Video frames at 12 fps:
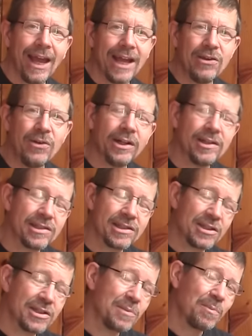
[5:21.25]
and you can
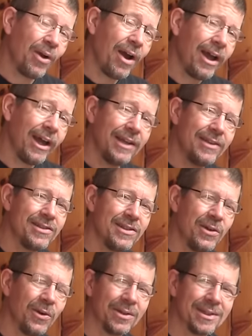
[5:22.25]
surprise
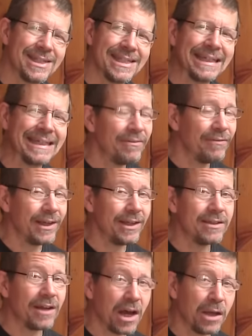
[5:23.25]
your
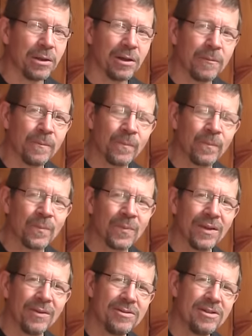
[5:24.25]
significant other
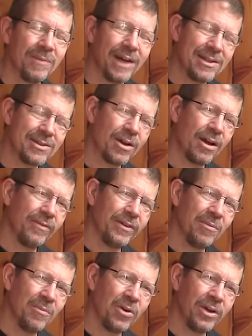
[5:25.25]
with some iced coffee in
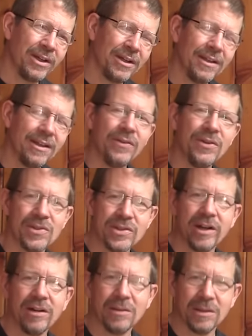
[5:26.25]
the morning if you
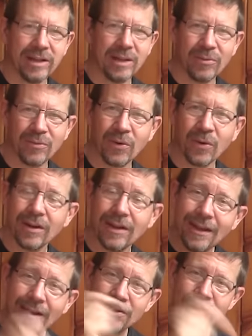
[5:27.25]
start the day before.
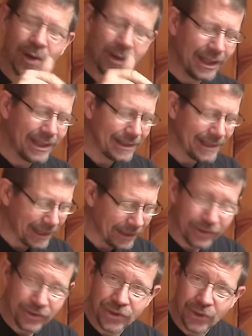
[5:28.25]
So I'll link to that
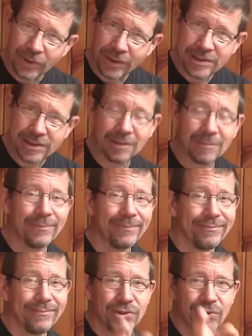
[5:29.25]
in the show notes there.
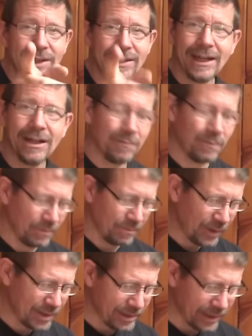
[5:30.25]
Try that out. What's